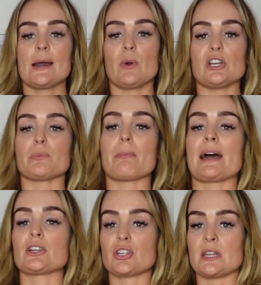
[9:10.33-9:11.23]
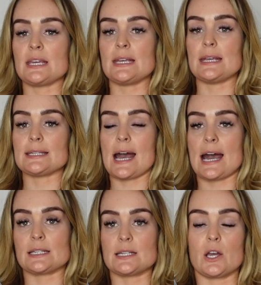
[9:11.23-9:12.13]
which match these
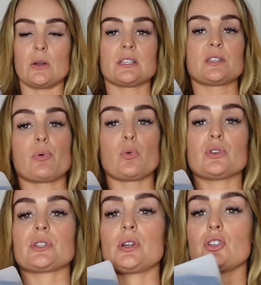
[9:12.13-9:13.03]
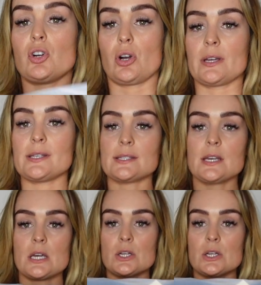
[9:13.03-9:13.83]
Adanola Sport joggers.